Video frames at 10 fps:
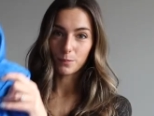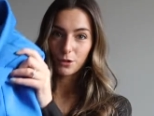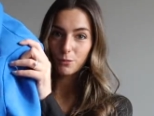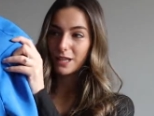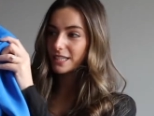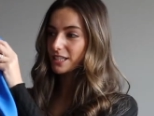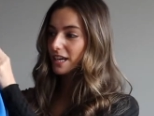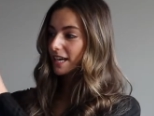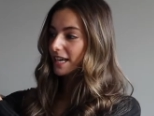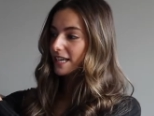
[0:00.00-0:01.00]
blue
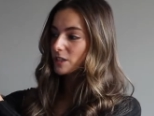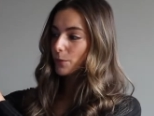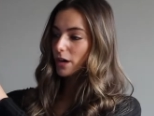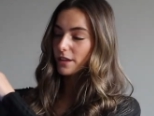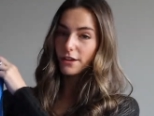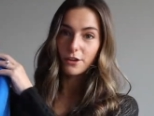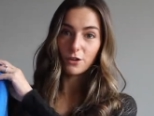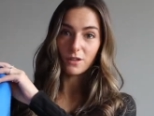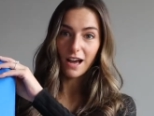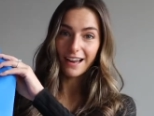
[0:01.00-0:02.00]
blazer is part of their
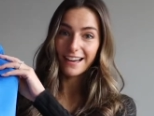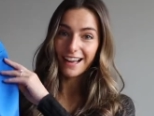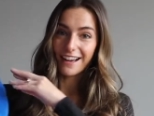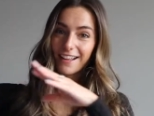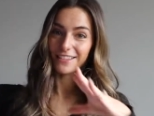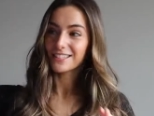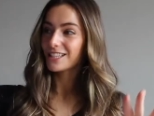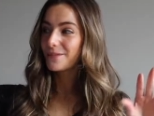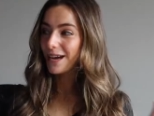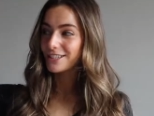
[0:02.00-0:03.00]
new line. I got this
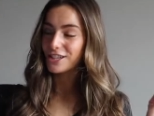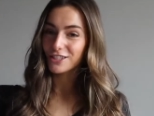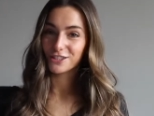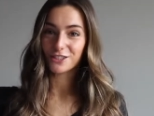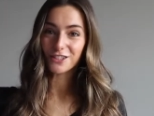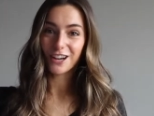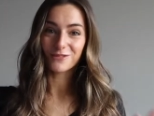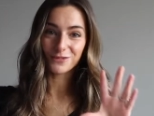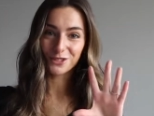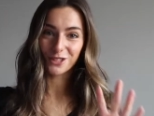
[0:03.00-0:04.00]
in a matching suit.
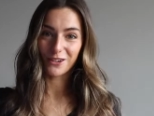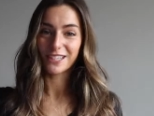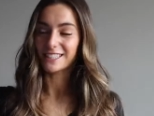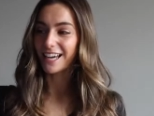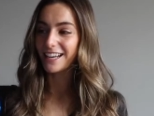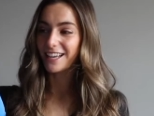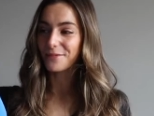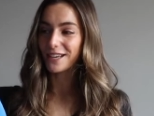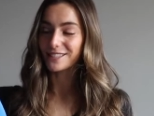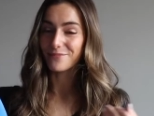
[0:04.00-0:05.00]
I'm so excited
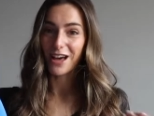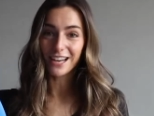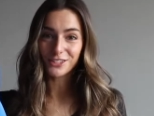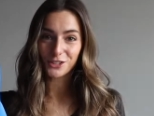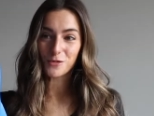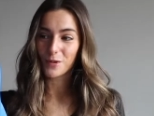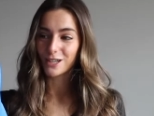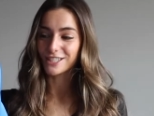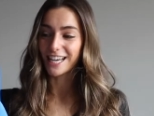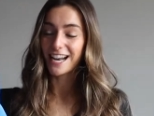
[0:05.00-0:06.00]
because I'm not a suit
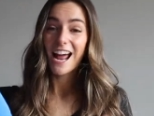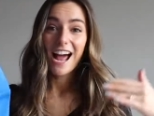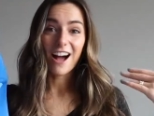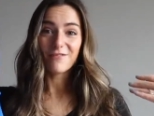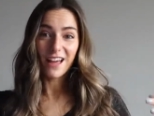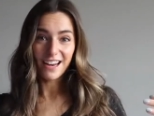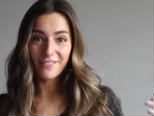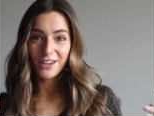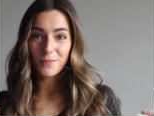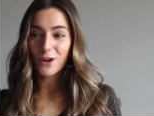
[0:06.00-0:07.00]
person. I'm not
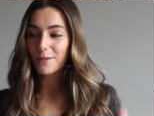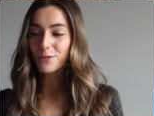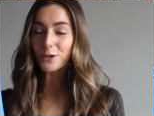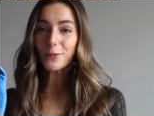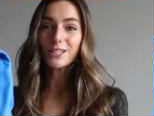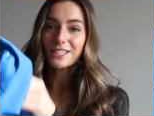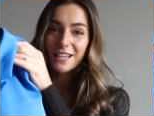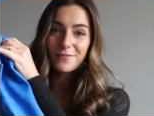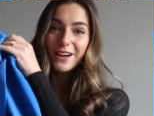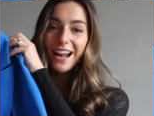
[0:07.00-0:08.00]
even a bright blue
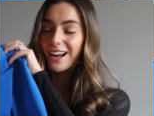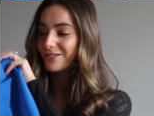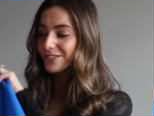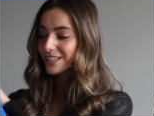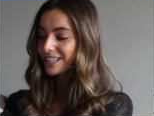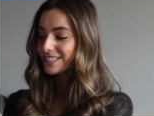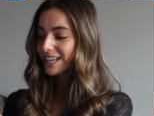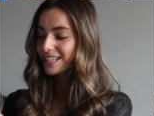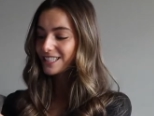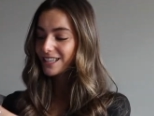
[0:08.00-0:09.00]
person, but I'm really
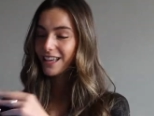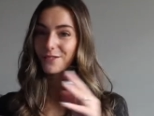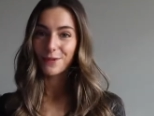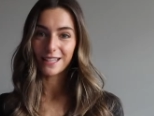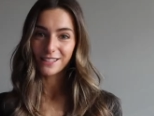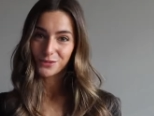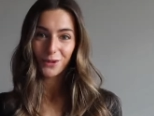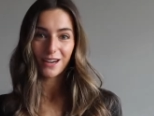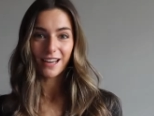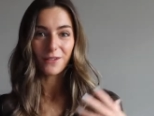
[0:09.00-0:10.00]
excited to like make this
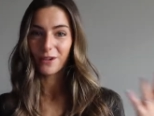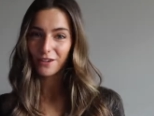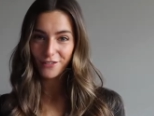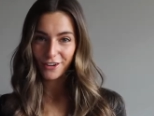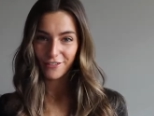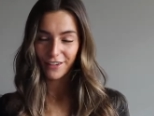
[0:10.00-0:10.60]
work and wear it for an